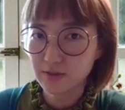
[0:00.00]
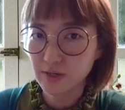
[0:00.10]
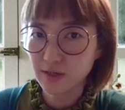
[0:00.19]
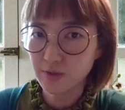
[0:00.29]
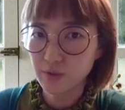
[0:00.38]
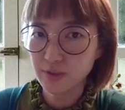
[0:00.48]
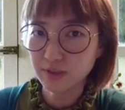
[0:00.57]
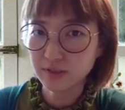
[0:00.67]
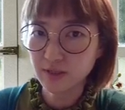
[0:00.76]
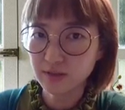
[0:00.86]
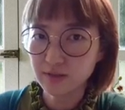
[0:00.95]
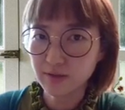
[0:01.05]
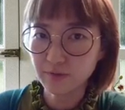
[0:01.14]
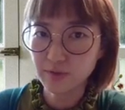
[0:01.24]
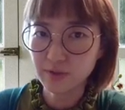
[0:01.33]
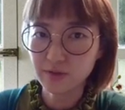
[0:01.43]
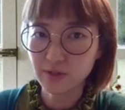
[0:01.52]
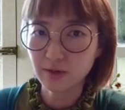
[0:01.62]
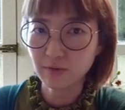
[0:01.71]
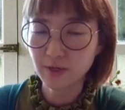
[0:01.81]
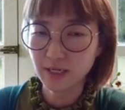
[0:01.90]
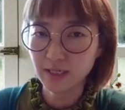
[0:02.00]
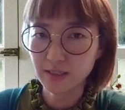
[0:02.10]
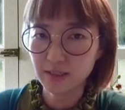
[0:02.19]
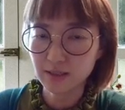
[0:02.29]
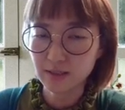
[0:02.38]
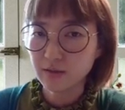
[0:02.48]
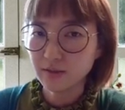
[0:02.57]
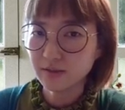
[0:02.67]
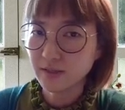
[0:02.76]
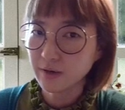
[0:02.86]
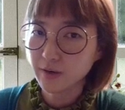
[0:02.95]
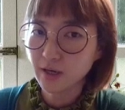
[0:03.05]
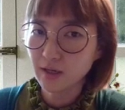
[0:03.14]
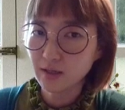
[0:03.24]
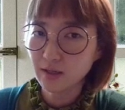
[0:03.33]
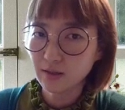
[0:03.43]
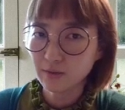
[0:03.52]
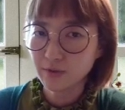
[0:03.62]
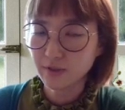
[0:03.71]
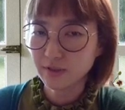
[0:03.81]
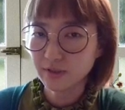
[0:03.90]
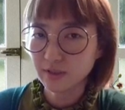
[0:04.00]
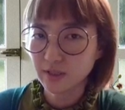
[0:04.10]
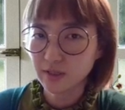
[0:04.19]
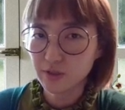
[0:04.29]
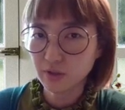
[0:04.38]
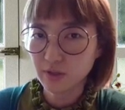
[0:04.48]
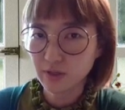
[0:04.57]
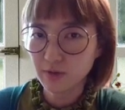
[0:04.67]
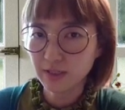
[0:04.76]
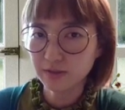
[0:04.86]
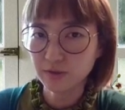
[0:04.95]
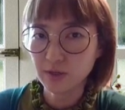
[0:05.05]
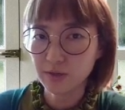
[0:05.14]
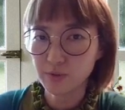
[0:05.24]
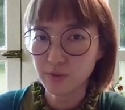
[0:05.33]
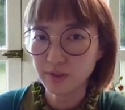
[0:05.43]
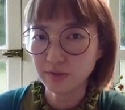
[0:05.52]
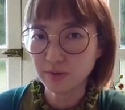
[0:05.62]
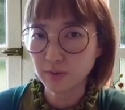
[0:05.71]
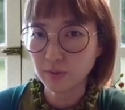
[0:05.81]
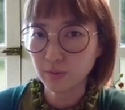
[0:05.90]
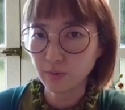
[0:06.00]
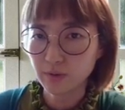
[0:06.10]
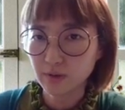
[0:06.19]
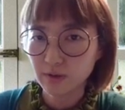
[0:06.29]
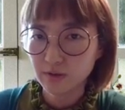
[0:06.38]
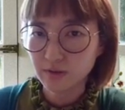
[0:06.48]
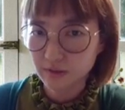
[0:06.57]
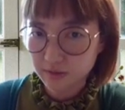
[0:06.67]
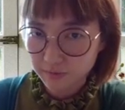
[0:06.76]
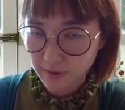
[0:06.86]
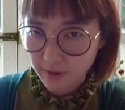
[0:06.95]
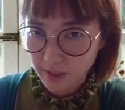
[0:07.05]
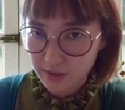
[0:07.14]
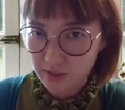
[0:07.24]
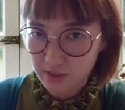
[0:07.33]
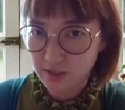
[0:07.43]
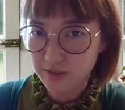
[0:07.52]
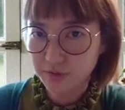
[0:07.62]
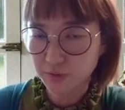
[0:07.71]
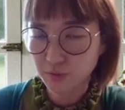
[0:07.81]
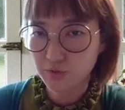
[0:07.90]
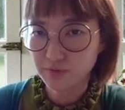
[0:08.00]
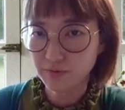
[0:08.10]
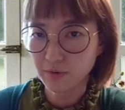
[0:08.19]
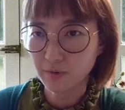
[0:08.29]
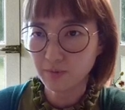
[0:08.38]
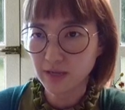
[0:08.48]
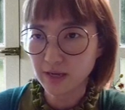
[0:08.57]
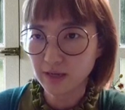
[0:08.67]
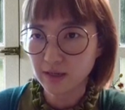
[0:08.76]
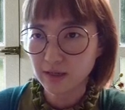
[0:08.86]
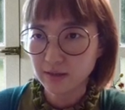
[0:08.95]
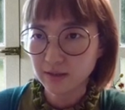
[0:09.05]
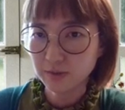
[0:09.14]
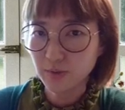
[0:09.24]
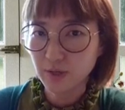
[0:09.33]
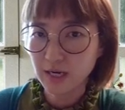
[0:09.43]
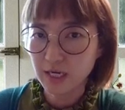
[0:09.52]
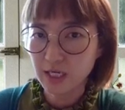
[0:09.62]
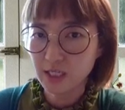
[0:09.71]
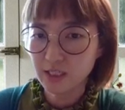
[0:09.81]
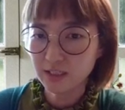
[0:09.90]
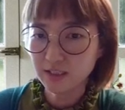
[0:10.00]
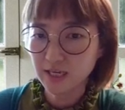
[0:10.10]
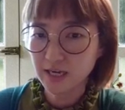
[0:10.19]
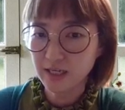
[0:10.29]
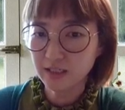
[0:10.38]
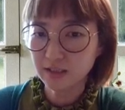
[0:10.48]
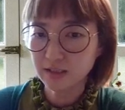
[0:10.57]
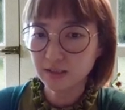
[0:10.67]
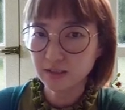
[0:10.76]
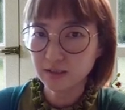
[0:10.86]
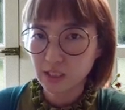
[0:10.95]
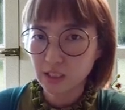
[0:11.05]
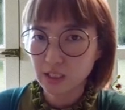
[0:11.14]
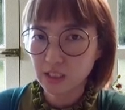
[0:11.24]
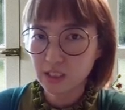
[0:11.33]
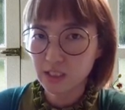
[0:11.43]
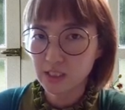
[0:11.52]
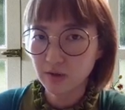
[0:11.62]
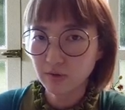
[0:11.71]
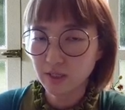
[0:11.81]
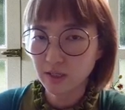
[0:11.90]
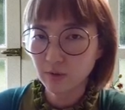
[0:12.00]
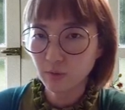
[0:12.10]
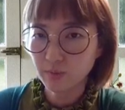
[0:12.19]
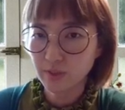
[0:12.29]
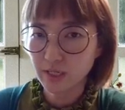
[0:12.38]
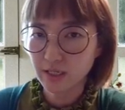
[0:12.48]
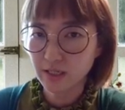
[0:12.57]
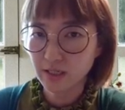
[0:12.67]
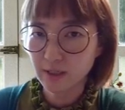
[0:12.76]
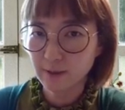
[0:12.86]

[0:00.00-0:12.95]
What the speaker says: territory is not that threatening, right? This area was initially white's territory, so this variation is good for black. That's why in this case, in the early opening,